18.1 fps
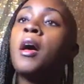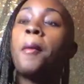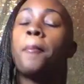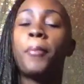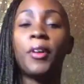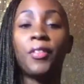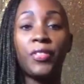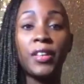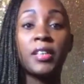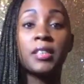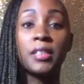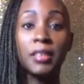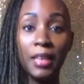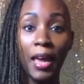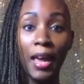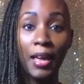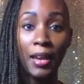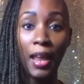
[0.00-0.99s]
but this
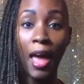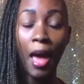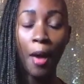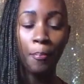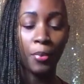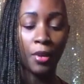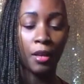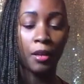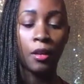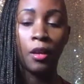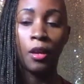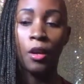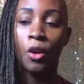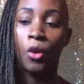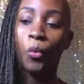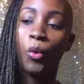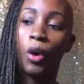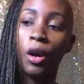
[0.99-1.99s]
can happen.
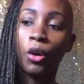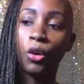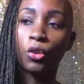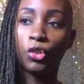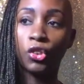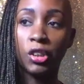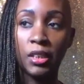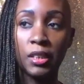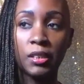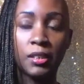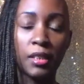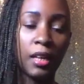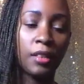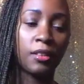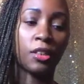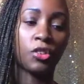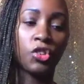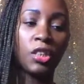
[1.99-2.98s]
Well, she said
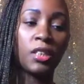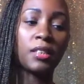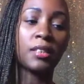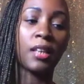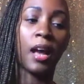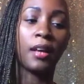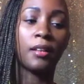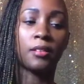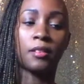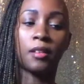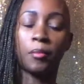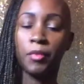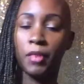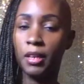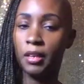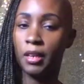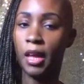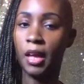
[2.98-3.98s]
that she signed
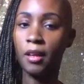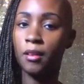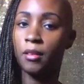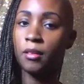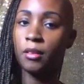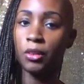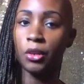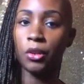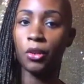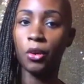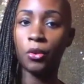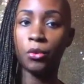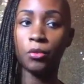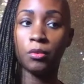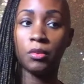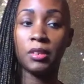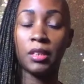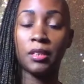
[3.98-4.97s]
something that, you know,
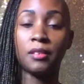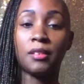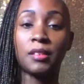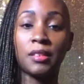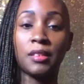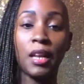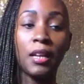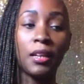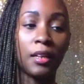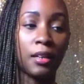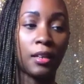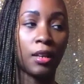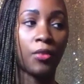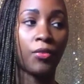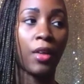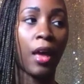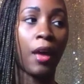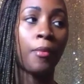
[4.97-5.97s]
didn't state any of
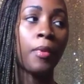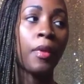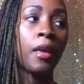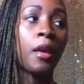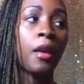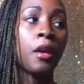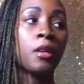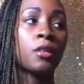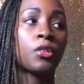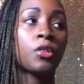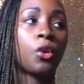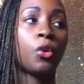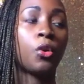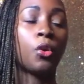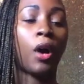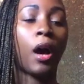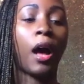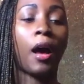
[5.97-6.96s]
that.
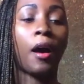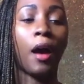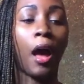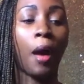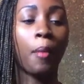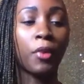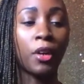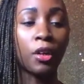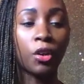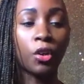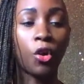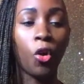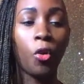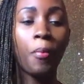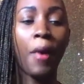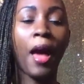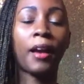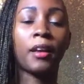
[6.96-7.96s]
So I'm going to go
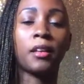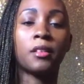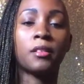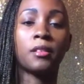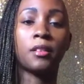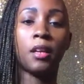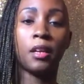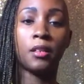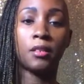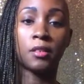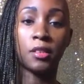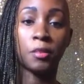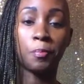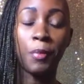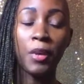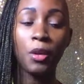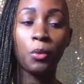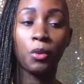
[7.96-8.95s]
back and
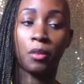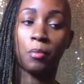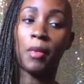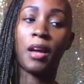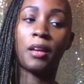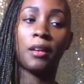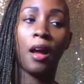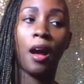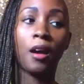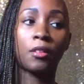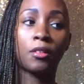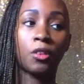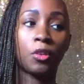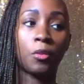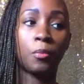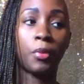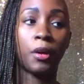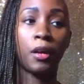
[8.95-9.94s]
speak with my doctor,
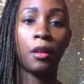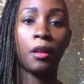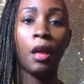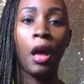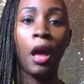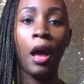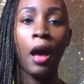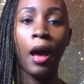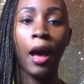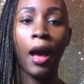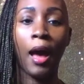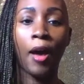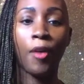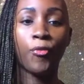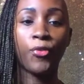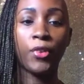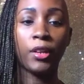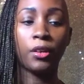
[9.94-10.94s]
but I
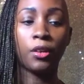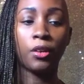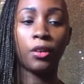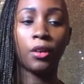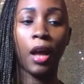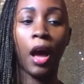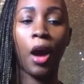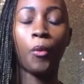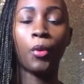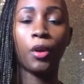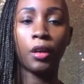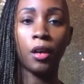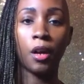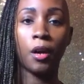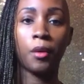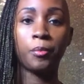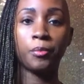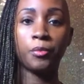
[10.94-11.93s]
figured I would
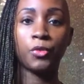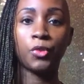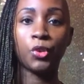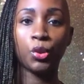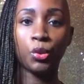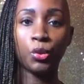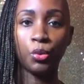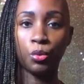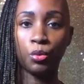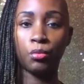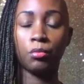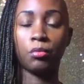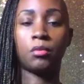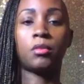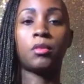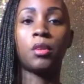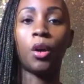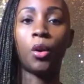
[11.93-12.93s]
come to
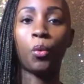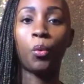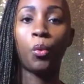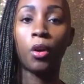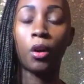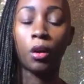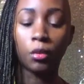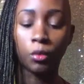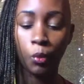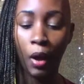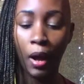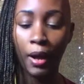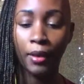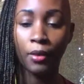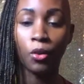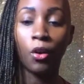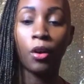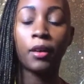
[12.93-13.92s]
the
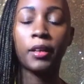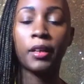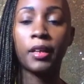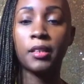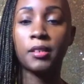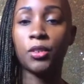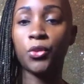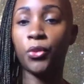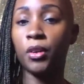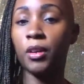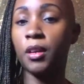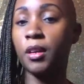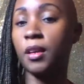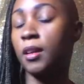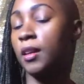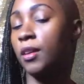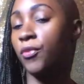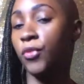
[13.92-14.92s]
worldwide audience for
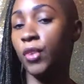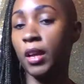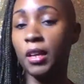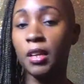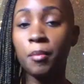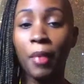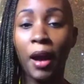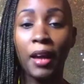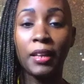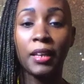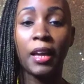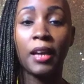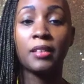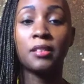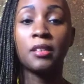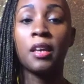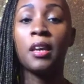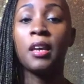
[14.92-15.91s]
if anybody
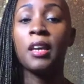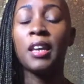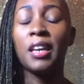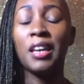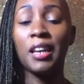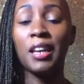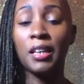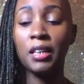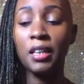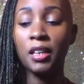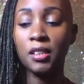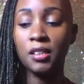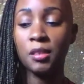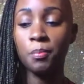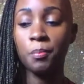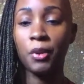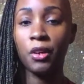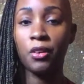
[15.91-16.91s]
has any
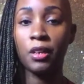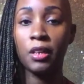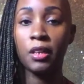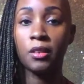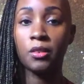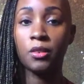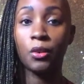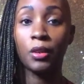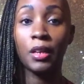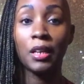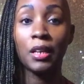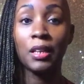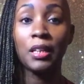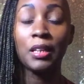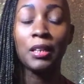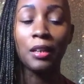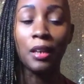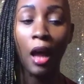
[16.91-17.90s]
experience or
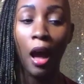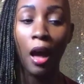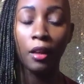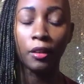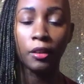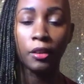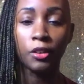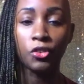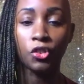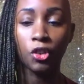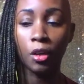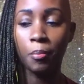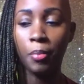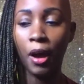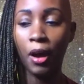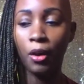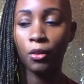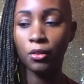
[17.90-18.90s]
any knowledge
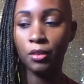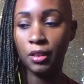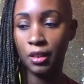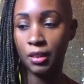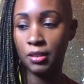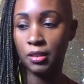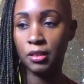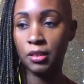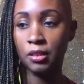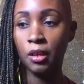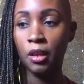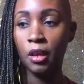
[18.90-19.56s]
about this,